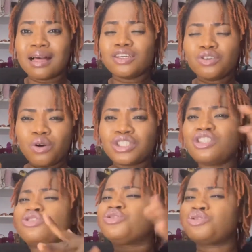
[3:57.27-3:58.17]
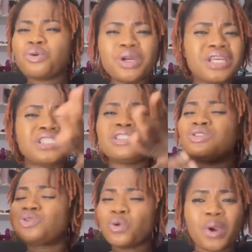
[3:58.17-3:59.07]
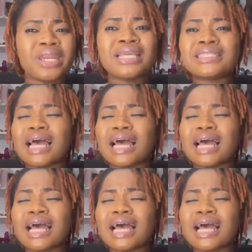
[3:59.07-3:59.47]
You know, she's doing it. She's doing it.